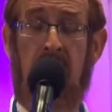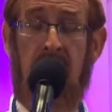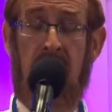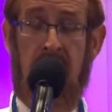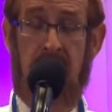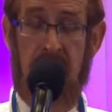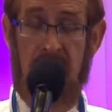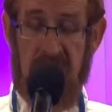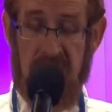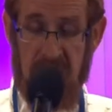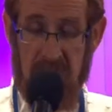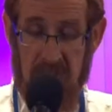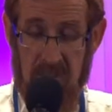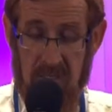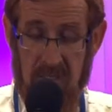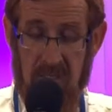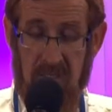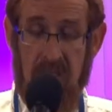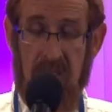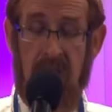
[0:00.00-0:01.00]
the
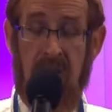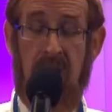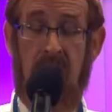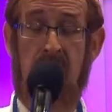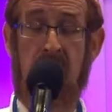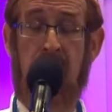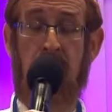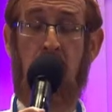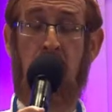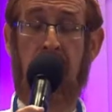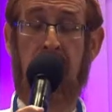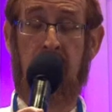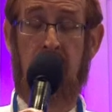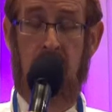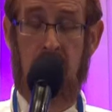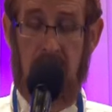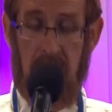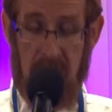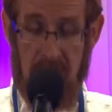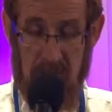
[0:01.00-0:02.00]
mission He has appointed
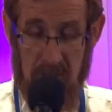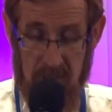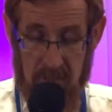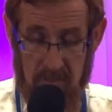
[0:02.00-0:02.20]
to us.